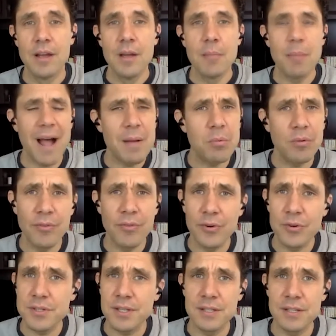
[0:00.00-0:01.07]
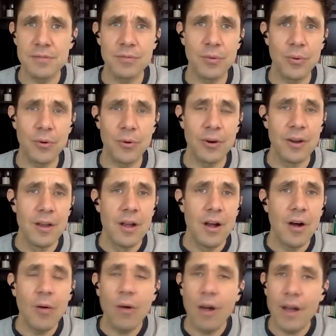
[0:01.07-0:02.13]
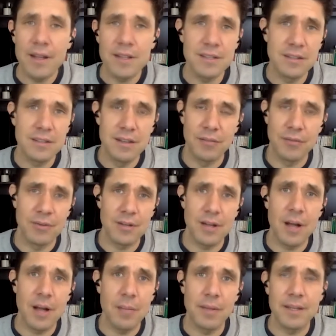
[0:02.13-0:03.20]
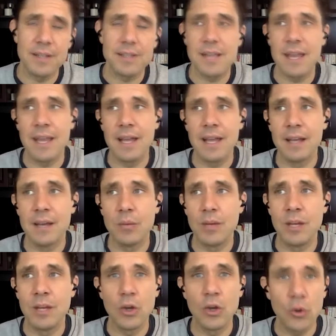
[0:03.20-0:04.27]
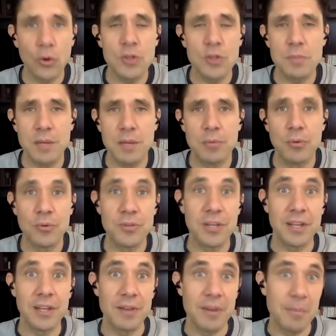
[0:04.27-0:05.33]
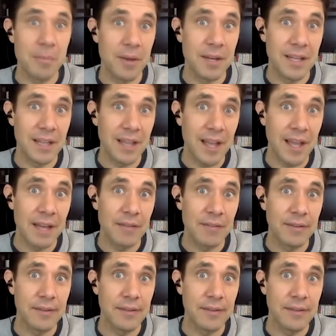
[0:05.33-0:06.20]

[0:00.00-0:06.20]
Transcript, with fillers: Bible verses for all kinds of different topics, and we encourage people to live an abundant life.